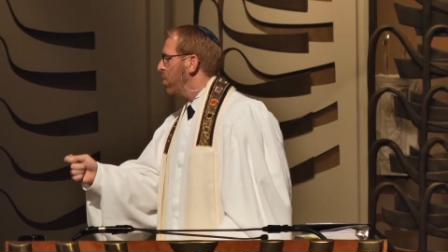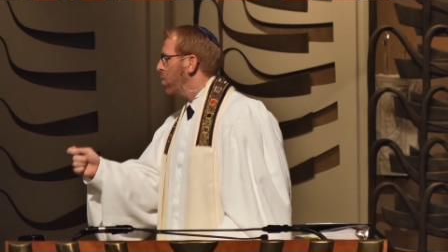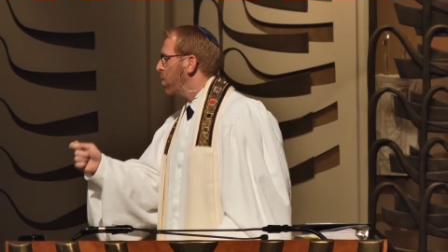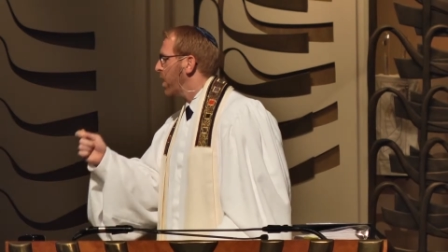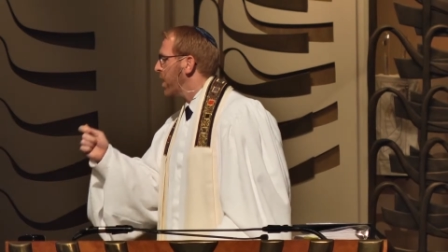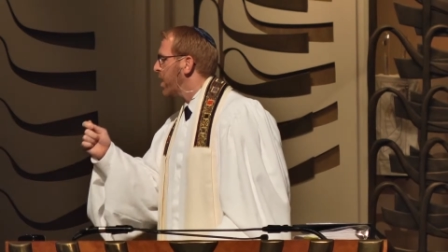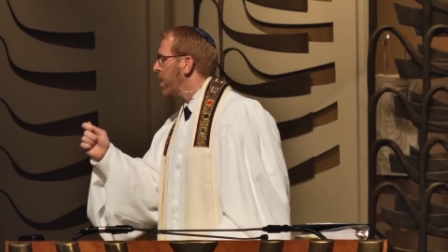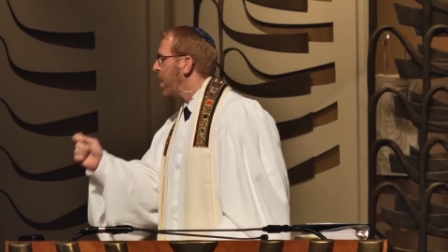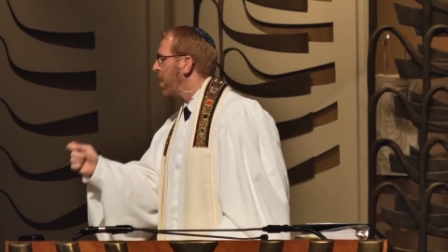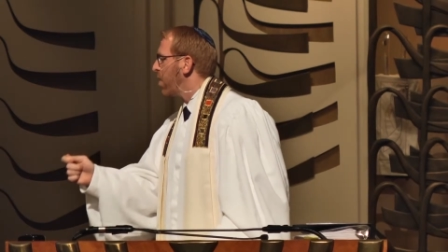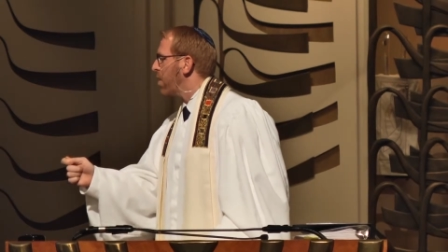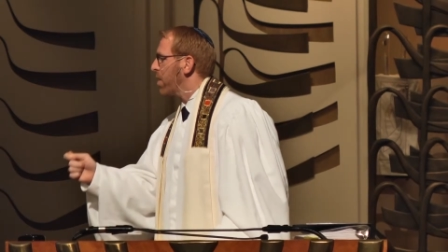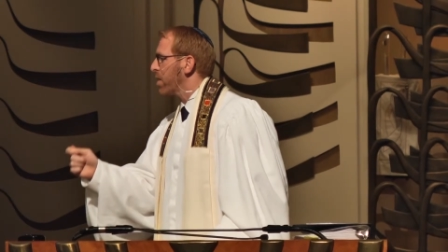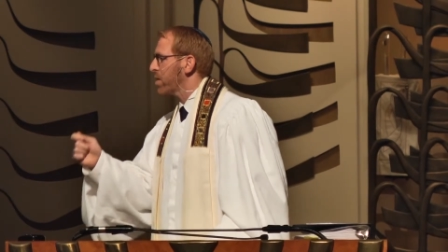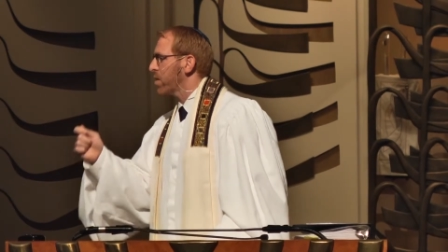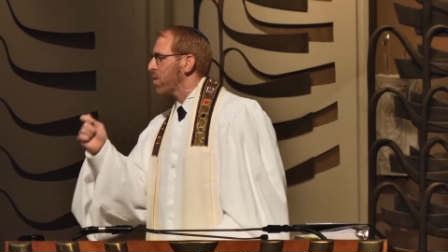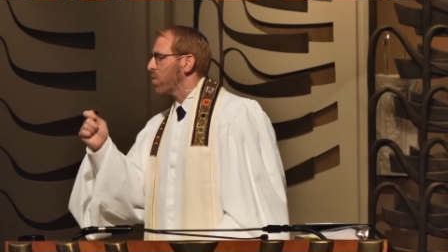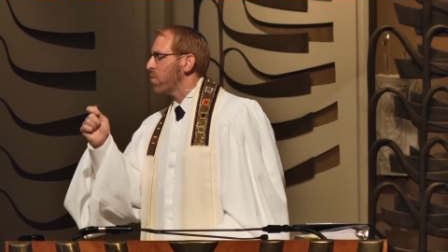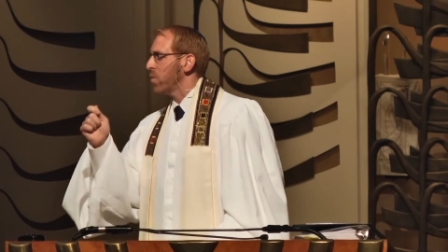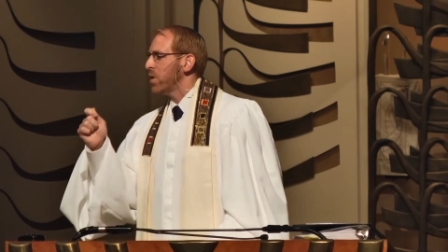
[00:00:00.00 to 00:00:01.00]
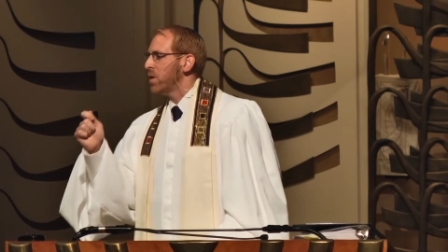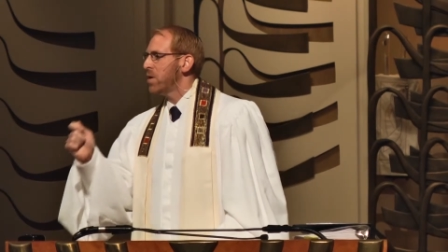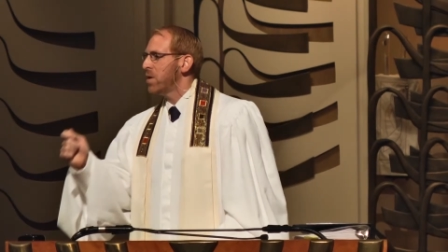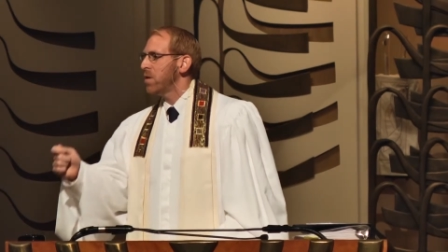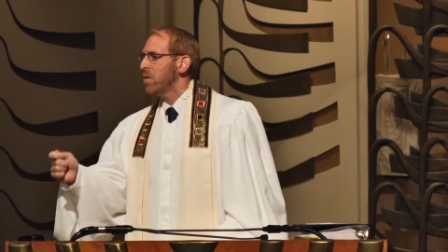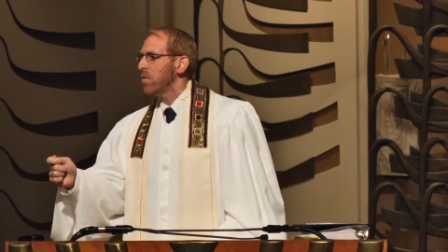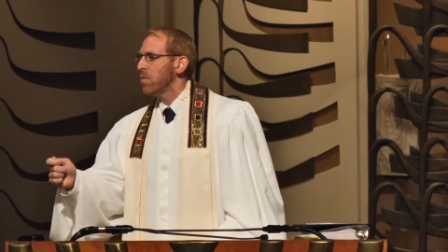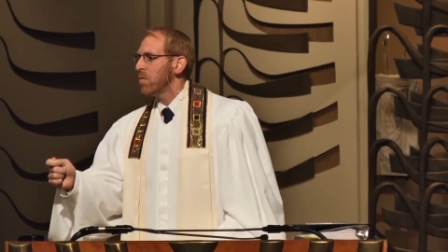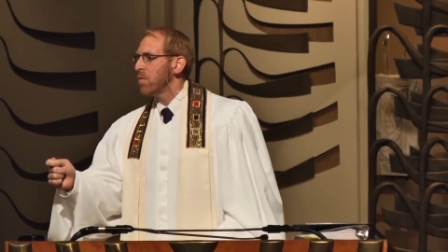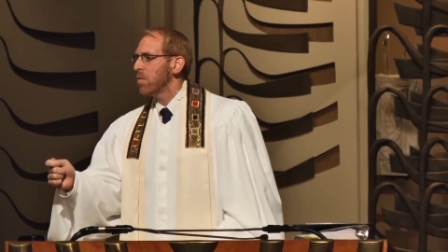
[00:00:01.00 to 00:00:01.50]
what a character would
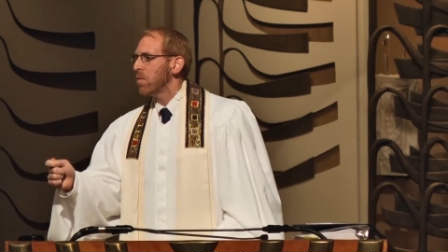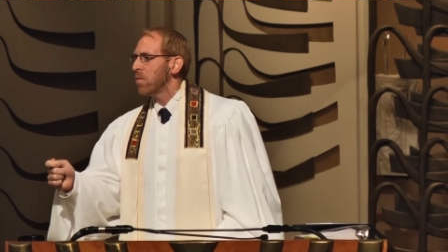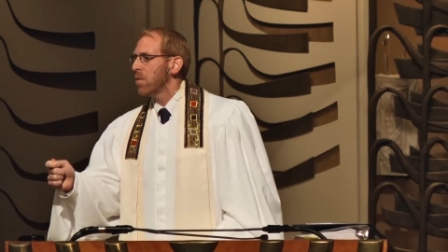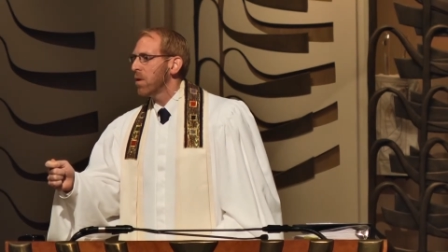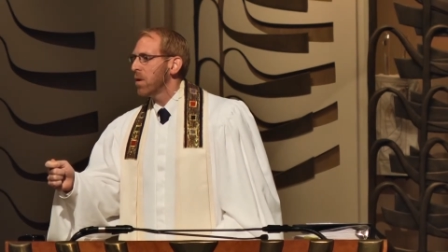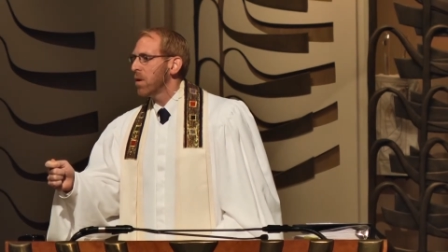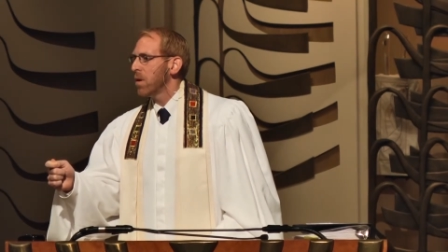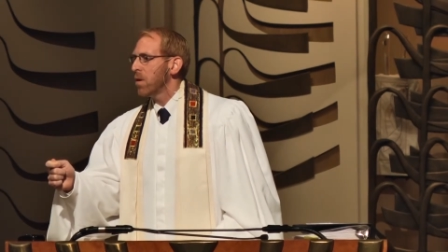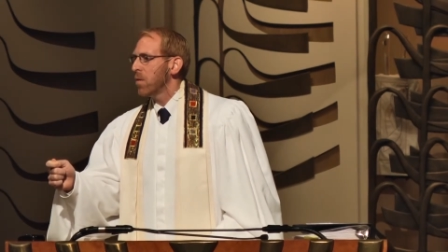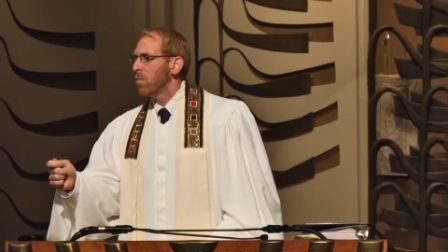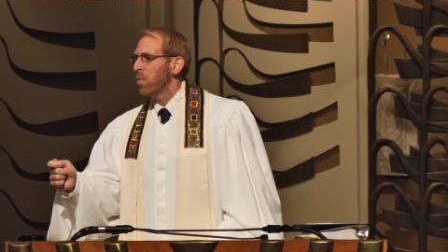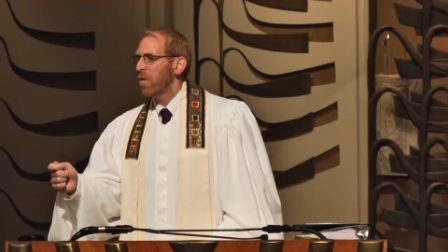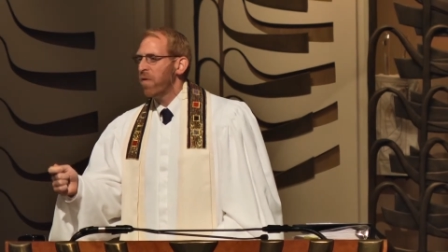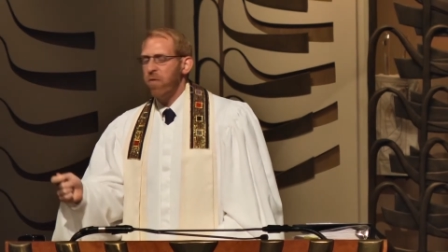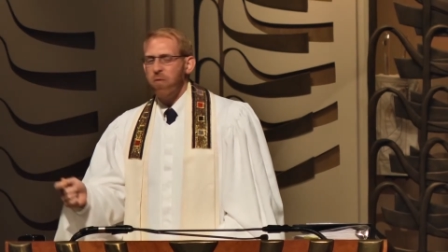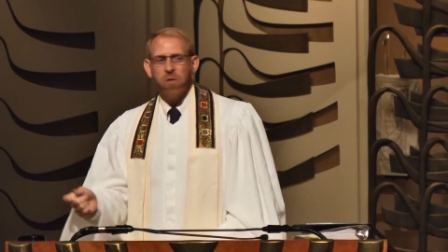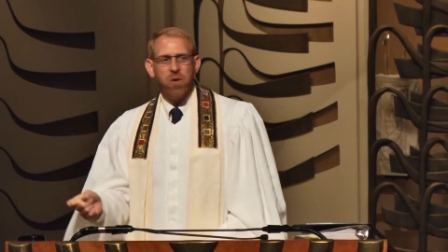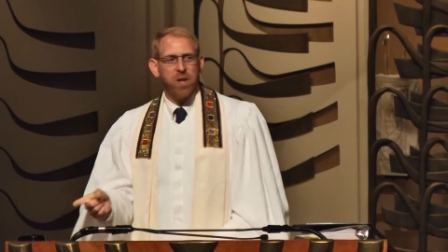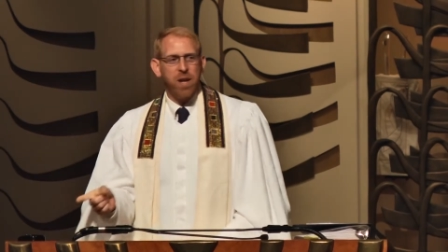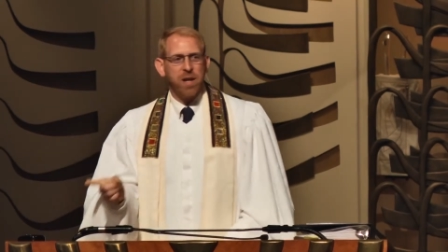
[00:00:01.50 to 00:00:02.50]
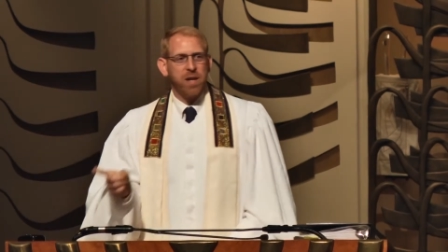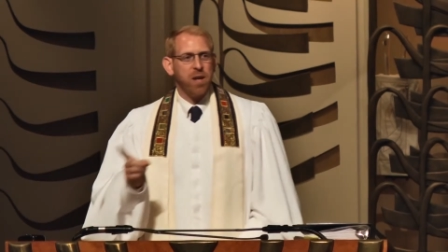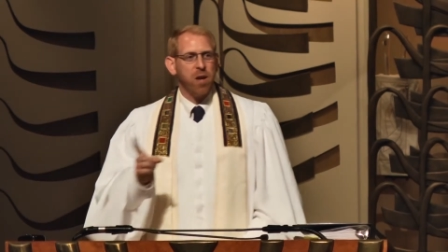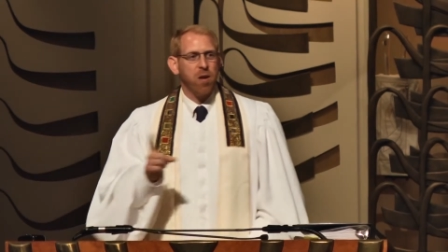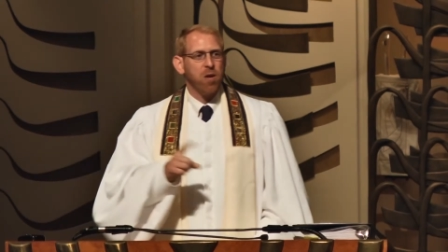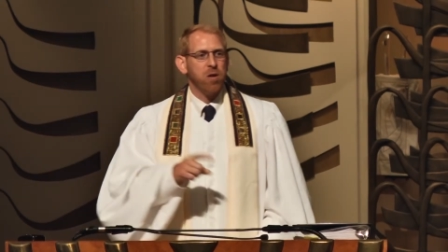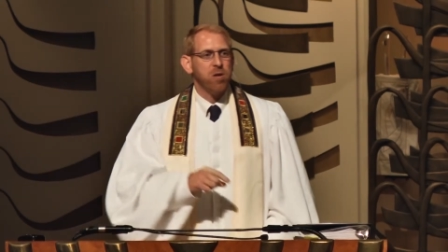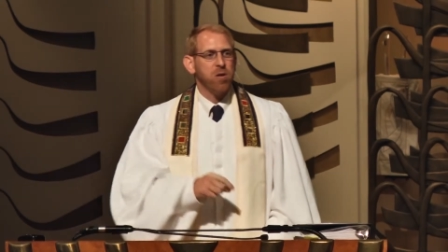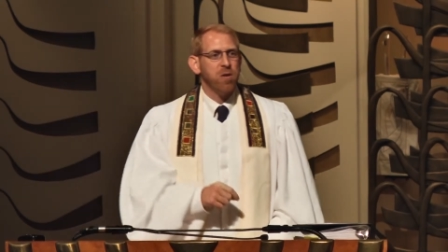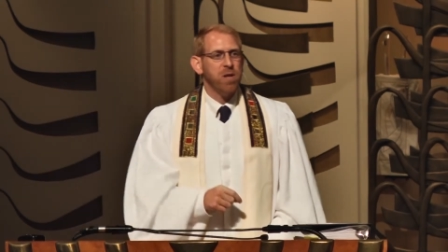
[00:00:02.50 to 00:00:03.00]
do before that
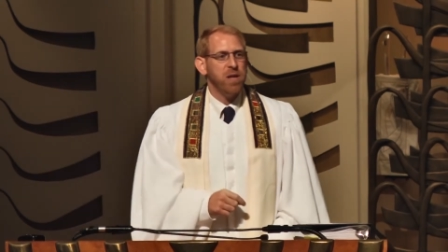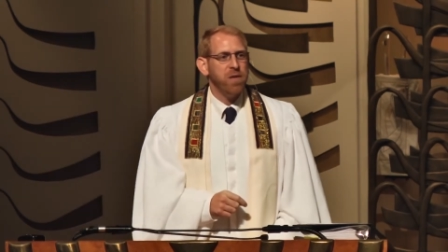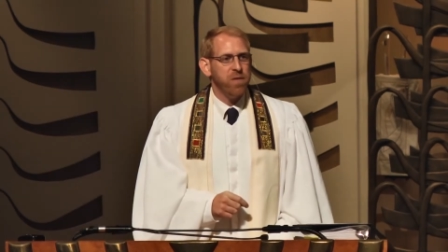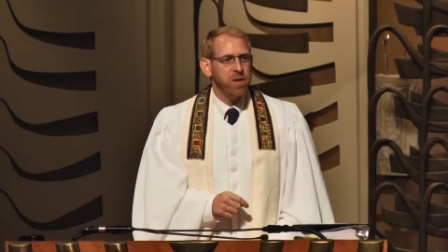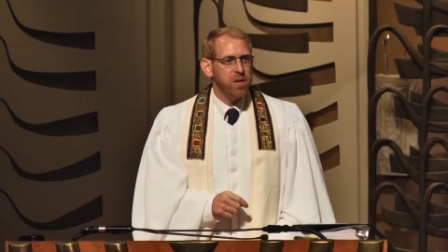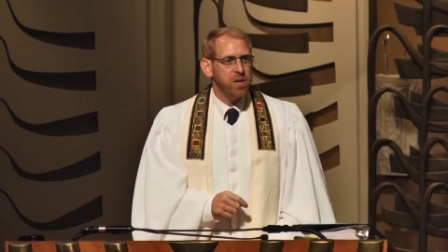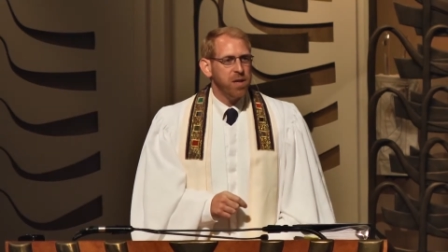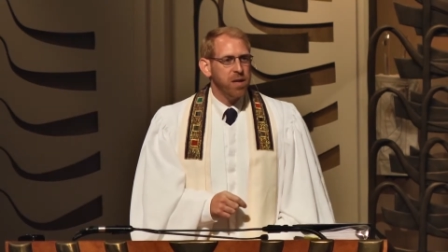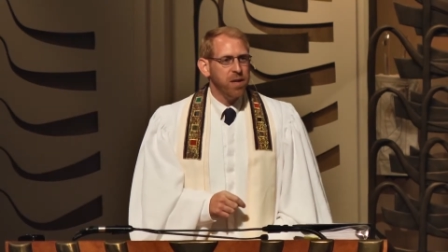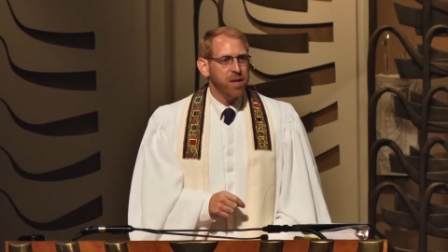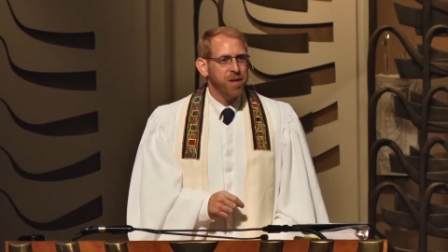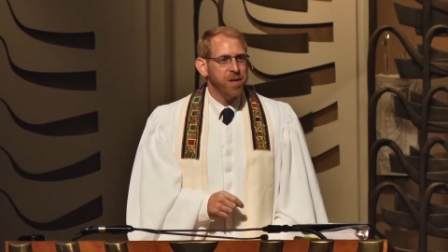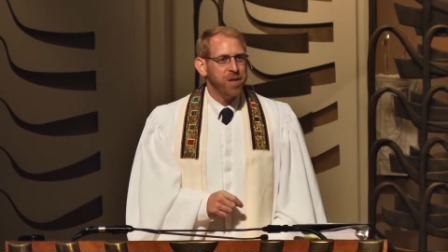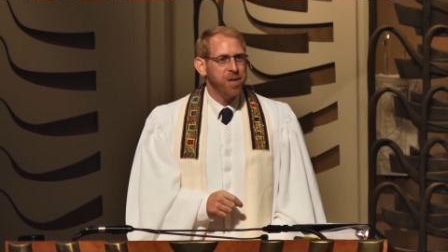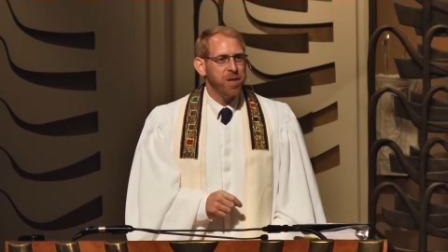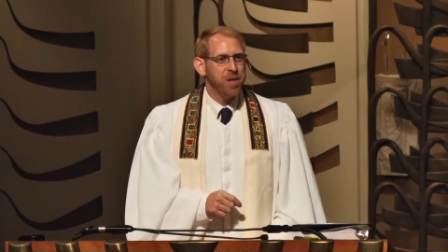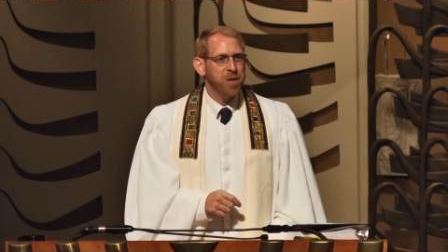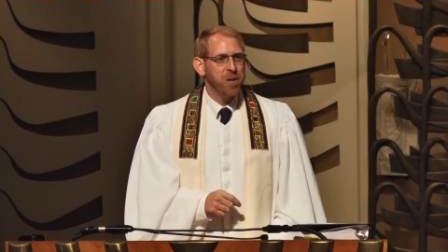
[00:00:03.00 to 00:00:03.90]
character even did it,